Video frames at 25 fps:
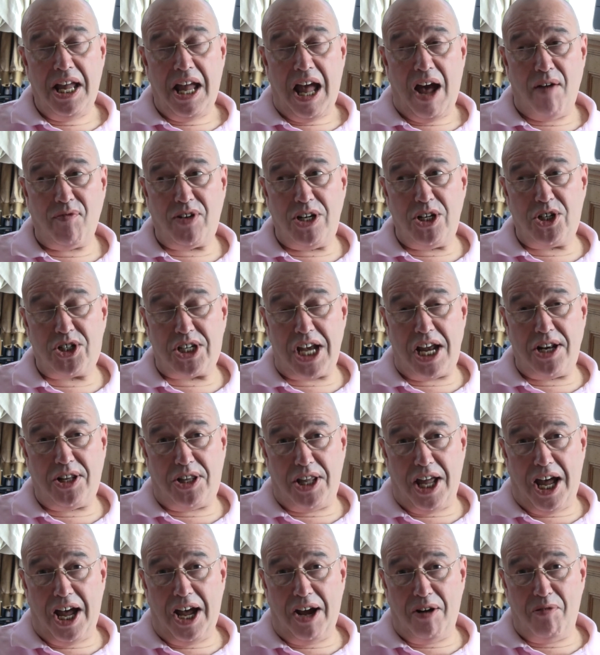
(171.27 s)
Having said
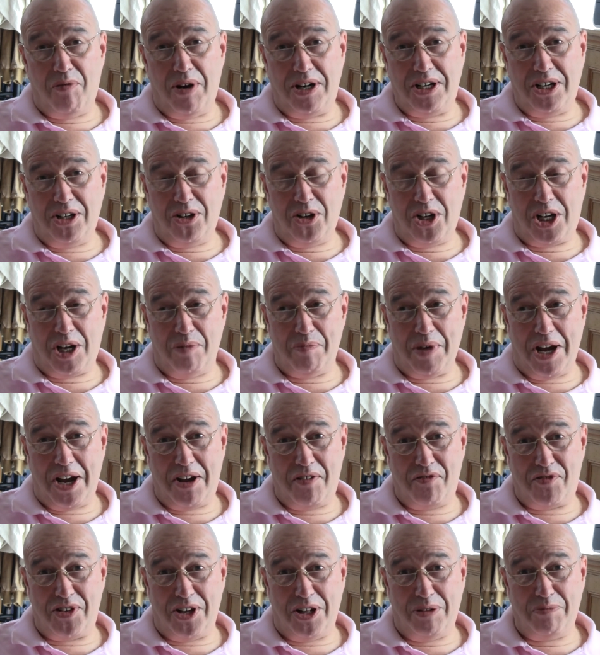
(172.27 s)
that, when you look at
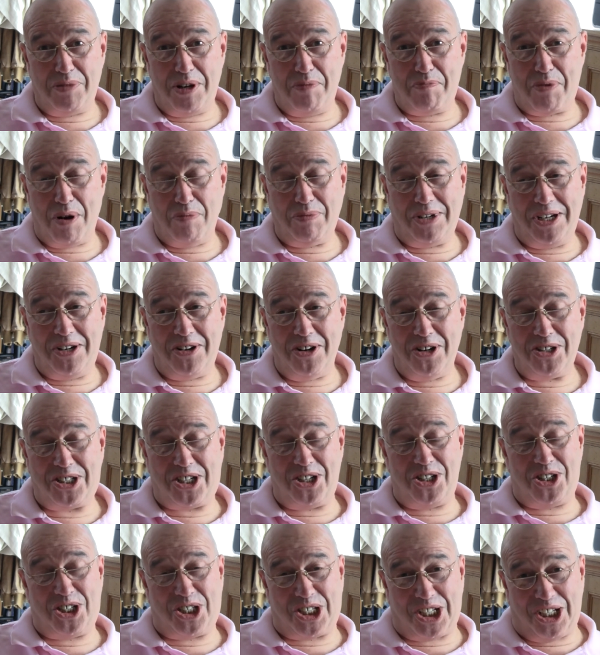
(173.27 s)
my film, you probably go
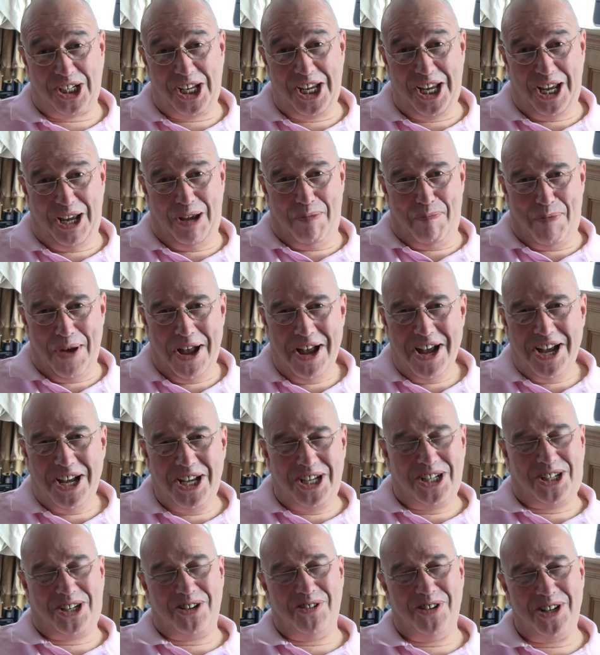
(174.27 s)
to sleep,
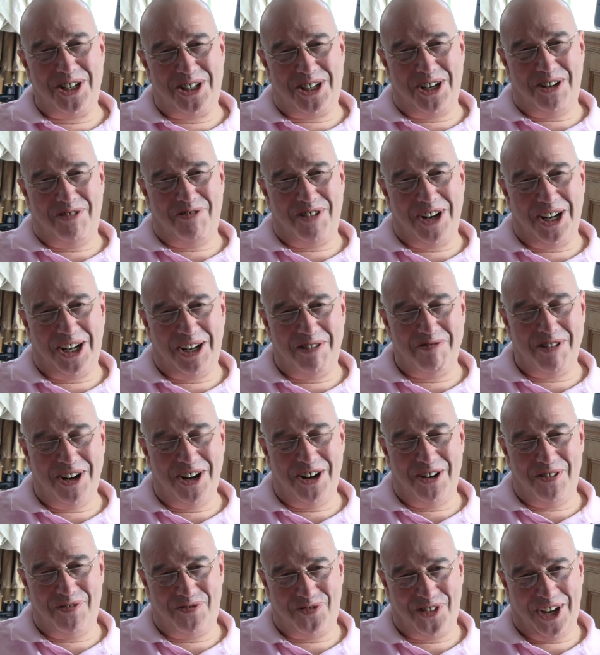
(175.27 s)
so is it really
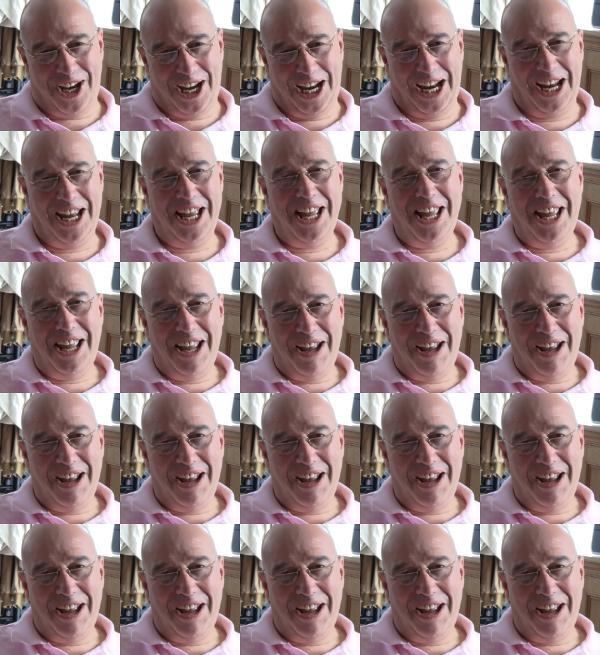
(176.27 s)
worth it?